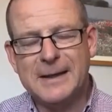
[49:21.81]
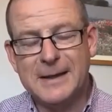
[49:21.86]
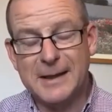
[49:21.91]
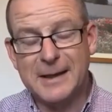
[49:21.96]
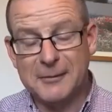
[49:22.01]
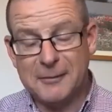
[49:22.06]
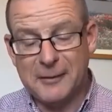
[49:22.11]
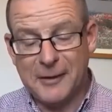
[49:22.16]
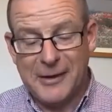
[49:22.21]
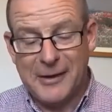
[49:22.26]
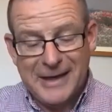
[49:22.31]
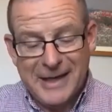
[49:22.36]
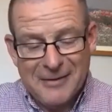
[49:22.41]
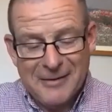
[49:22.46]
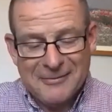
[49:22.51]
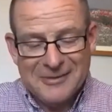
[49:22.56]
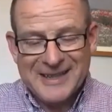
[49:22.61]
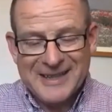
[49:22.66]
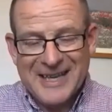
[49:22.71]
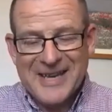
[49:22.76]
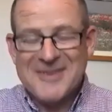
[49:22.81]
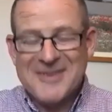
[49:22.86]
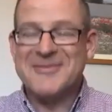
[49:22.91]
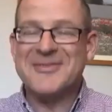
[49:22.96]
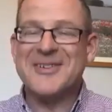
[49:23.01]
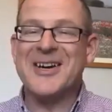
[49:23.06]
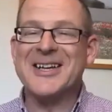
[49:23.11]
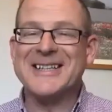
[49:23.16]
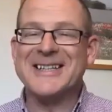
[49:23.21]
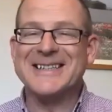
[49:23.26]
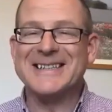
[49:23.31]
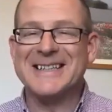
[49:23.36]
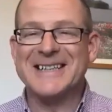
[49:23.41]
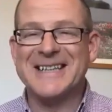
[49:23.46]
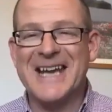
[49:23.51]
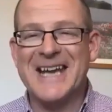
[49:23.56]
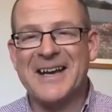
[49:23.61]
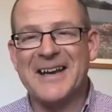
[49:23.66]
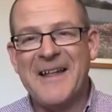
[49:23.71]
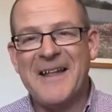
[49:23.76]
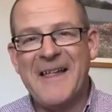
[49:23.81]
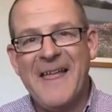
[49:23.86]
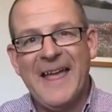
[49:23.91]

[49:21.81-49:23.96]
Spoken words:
if I ever get invited again,